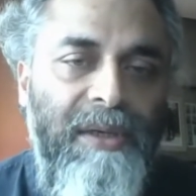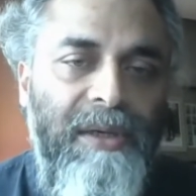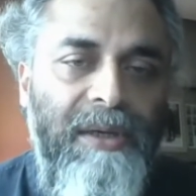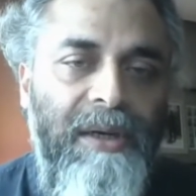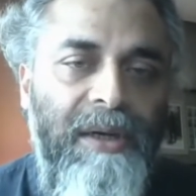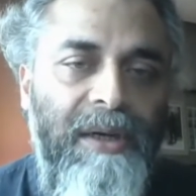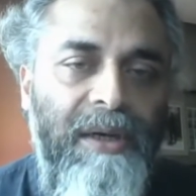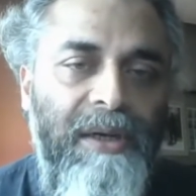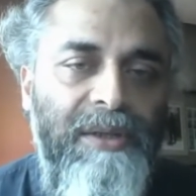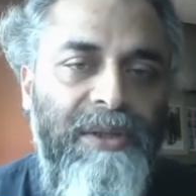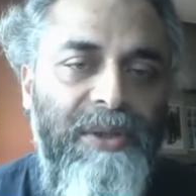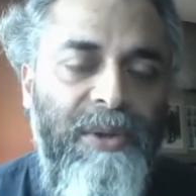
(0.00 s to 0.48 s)

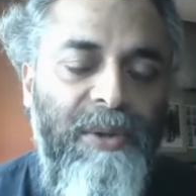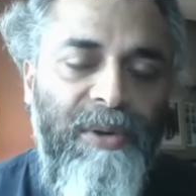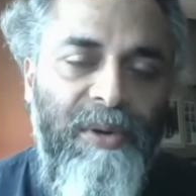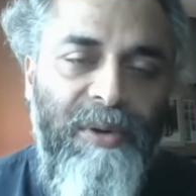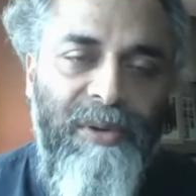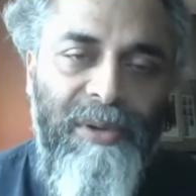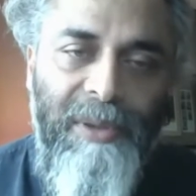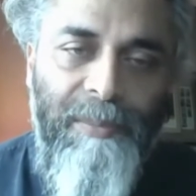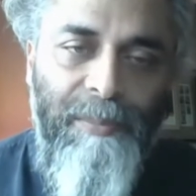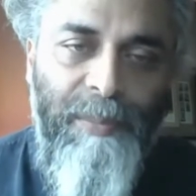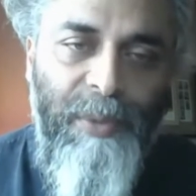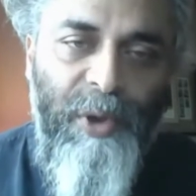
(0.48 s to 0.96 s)

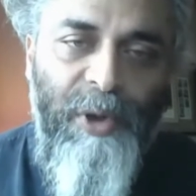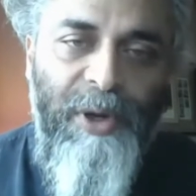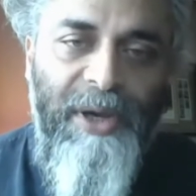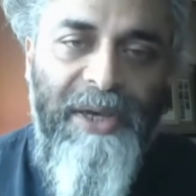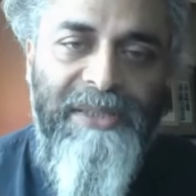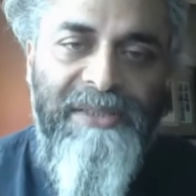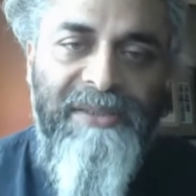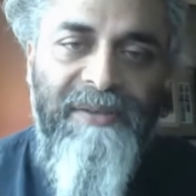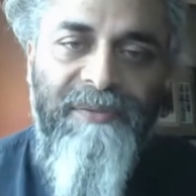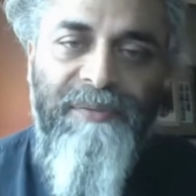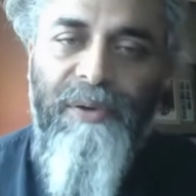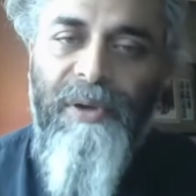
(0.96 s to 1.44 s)
your own
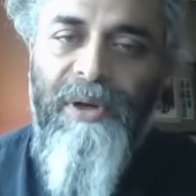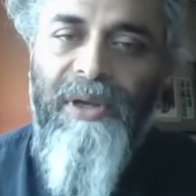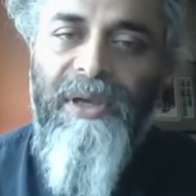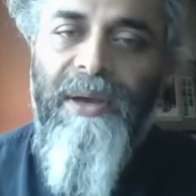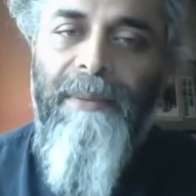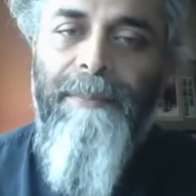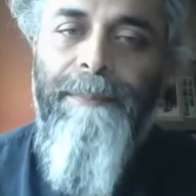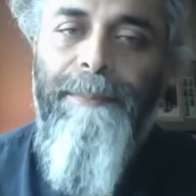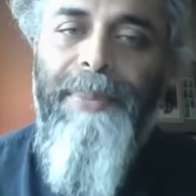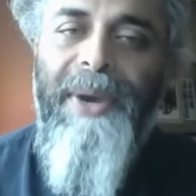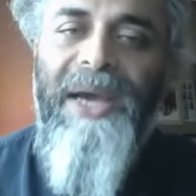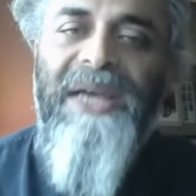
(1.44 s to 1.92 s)
employees, if you're
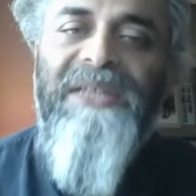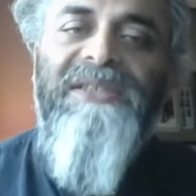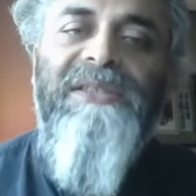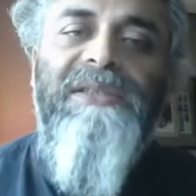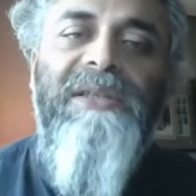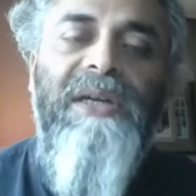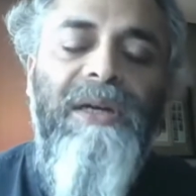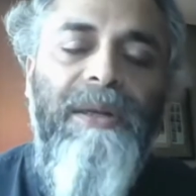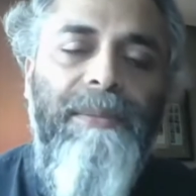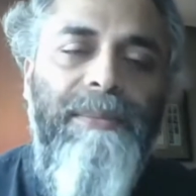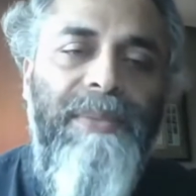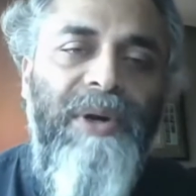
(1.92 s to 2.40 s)

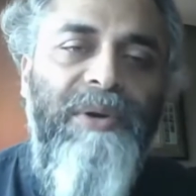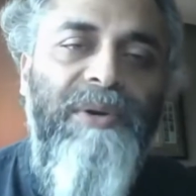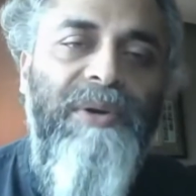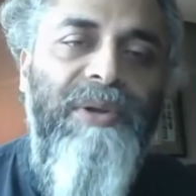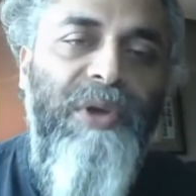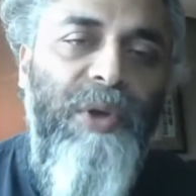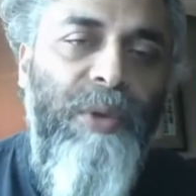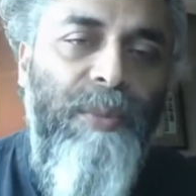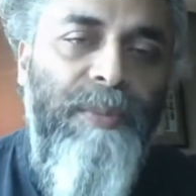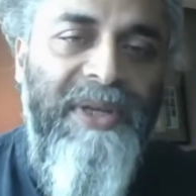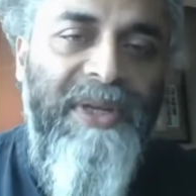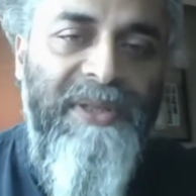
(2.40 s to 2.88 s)
compassionate about
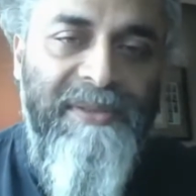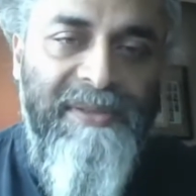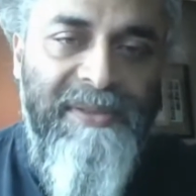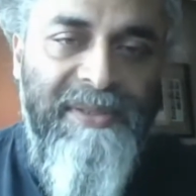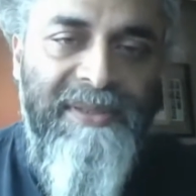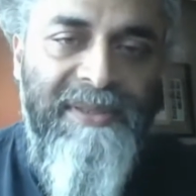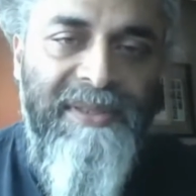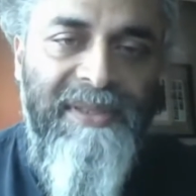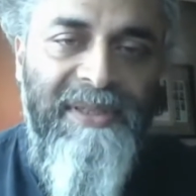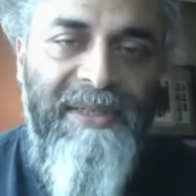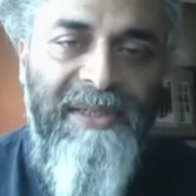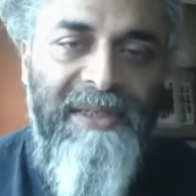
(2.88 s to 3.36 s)

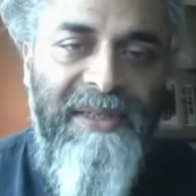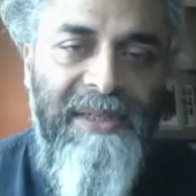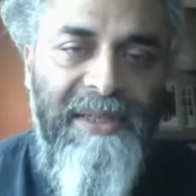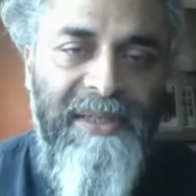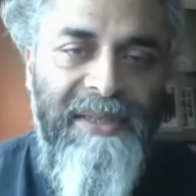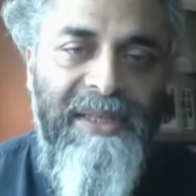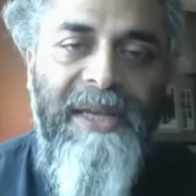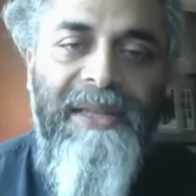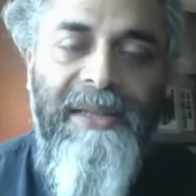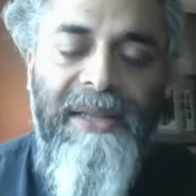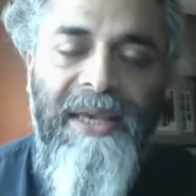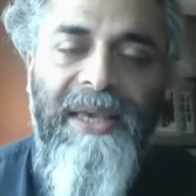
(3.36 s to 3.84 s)
humans,
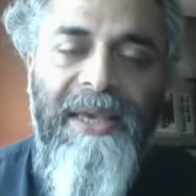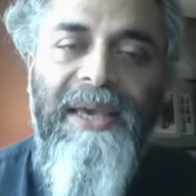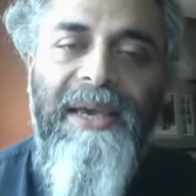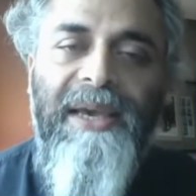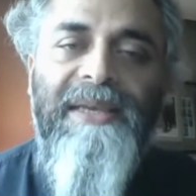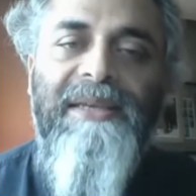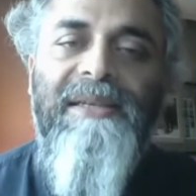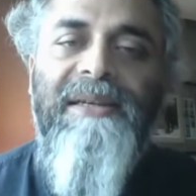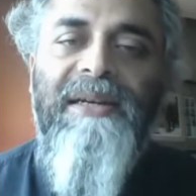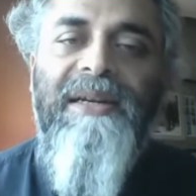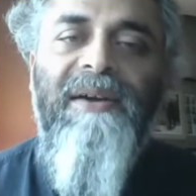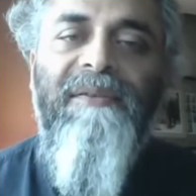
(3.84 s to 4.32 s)
then
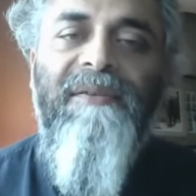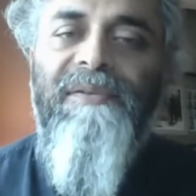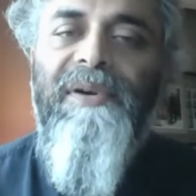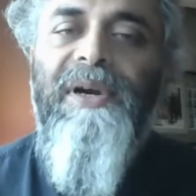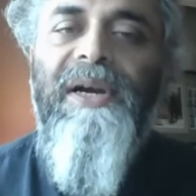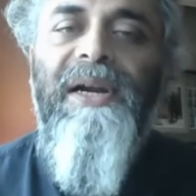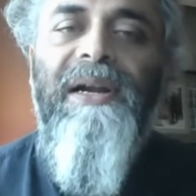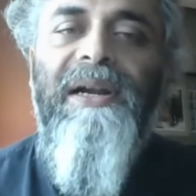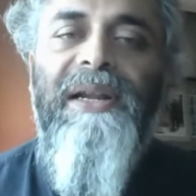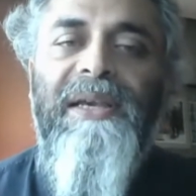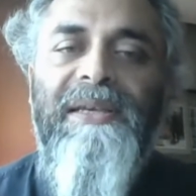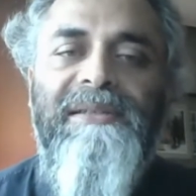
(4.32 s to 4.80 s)
AI
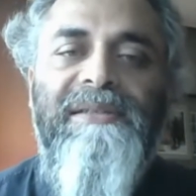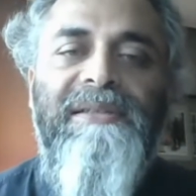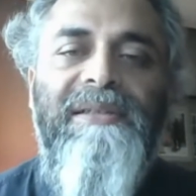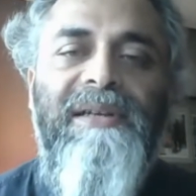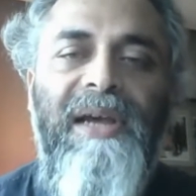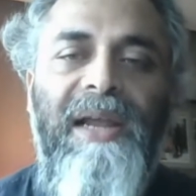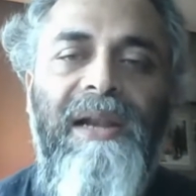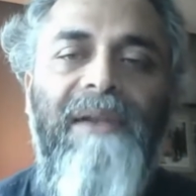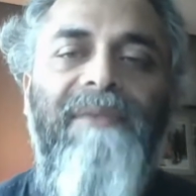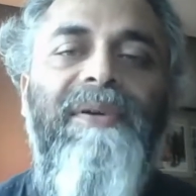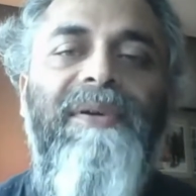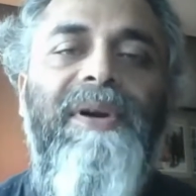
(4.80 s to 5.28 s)
definitely
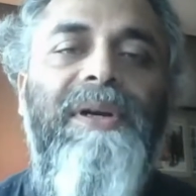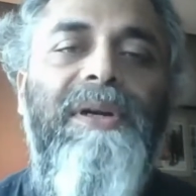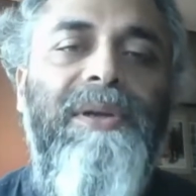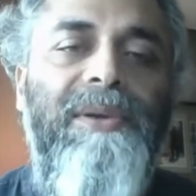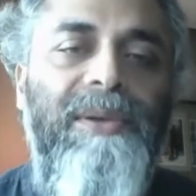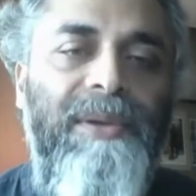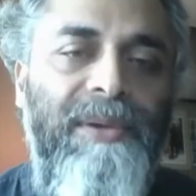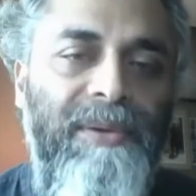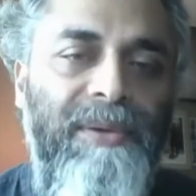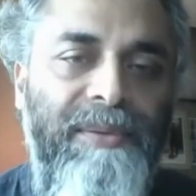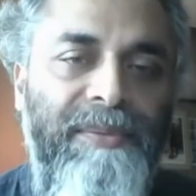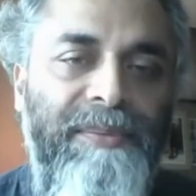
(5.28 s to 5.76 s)
is relevant
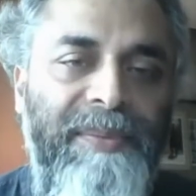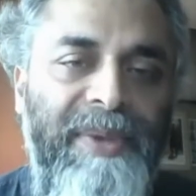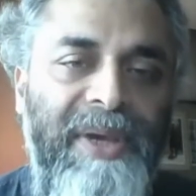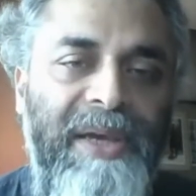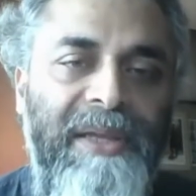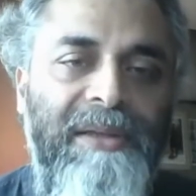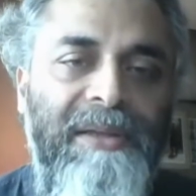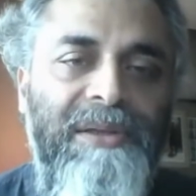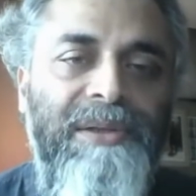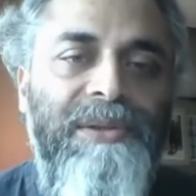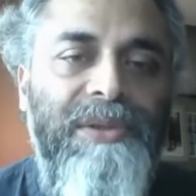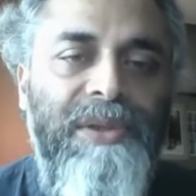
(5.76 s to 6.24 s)
to you,
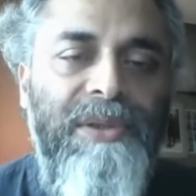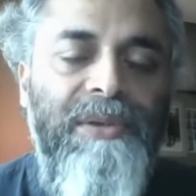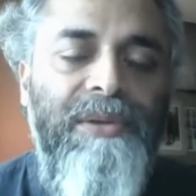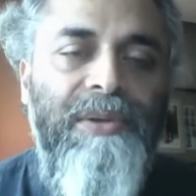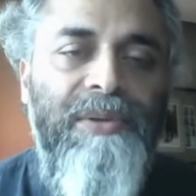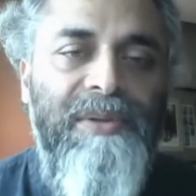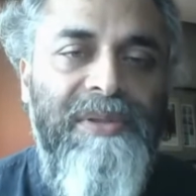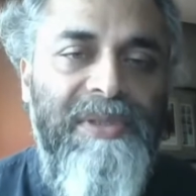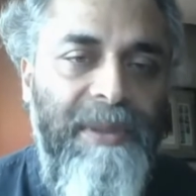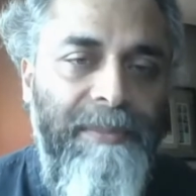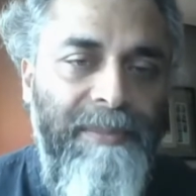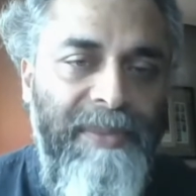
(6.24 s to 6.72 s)
and you
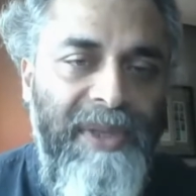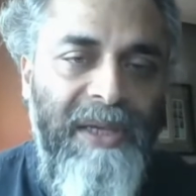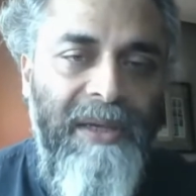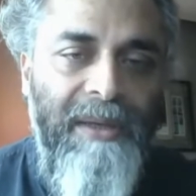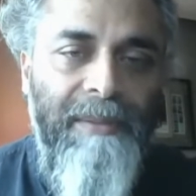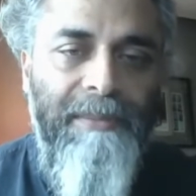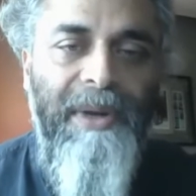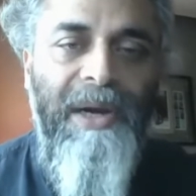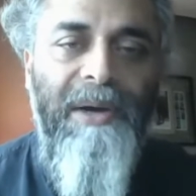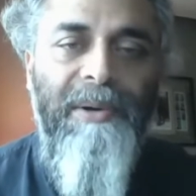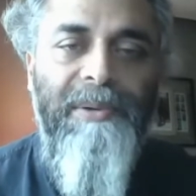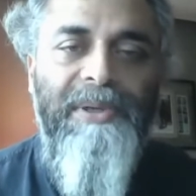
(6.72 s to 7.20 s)
should do
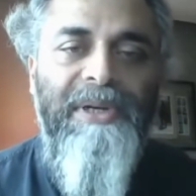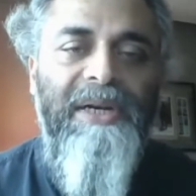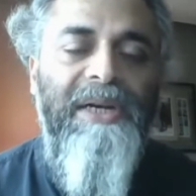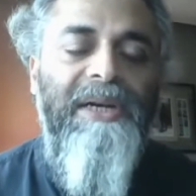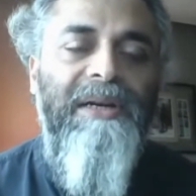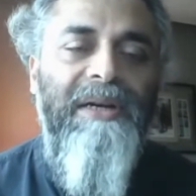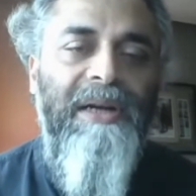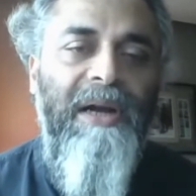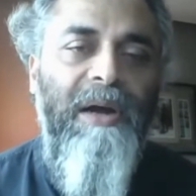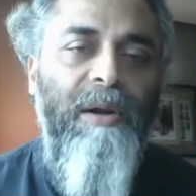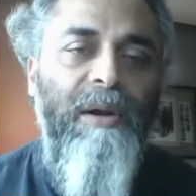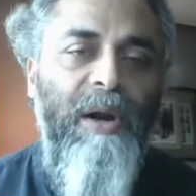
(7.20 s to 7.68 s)
something about
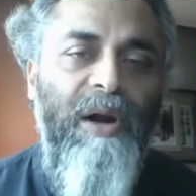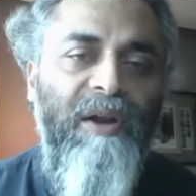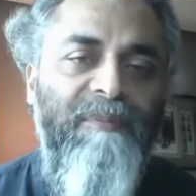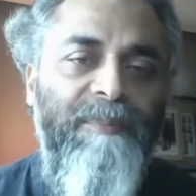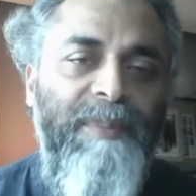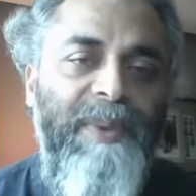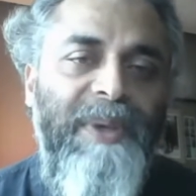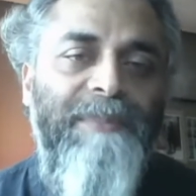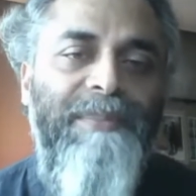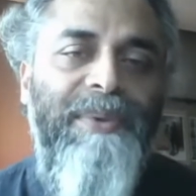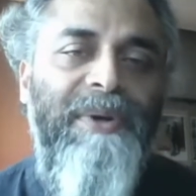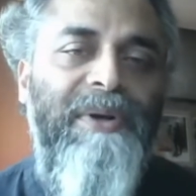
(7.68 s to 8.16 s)
it. Now, a lot
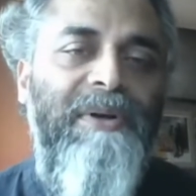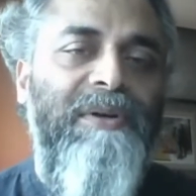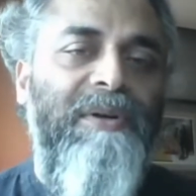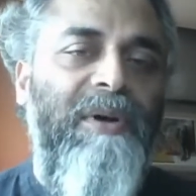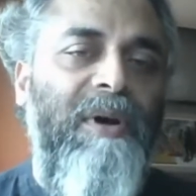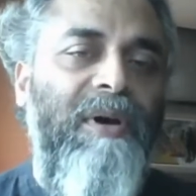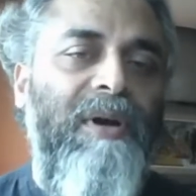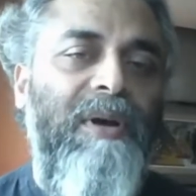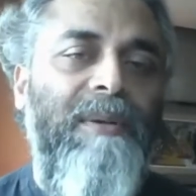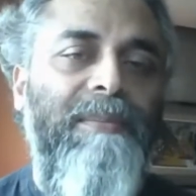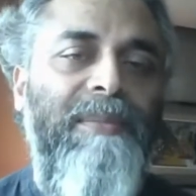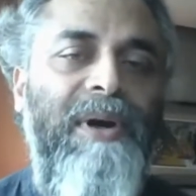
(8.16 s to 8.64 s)
of people
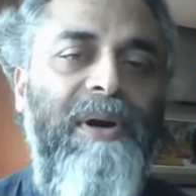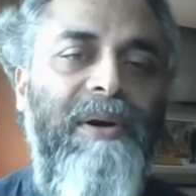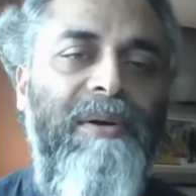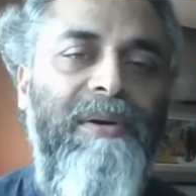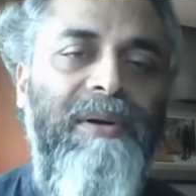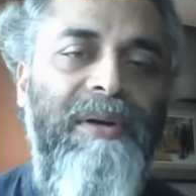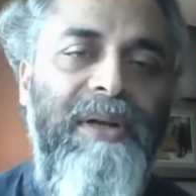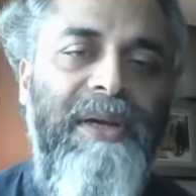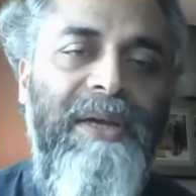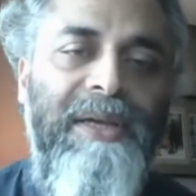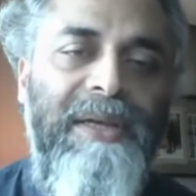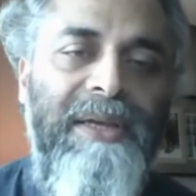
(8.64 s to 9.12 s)
talk
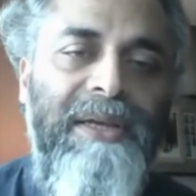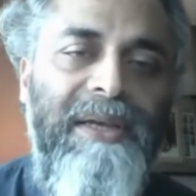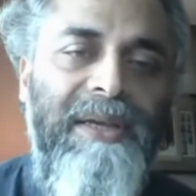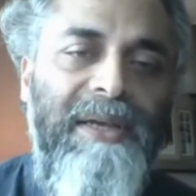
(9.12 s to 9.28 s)
about,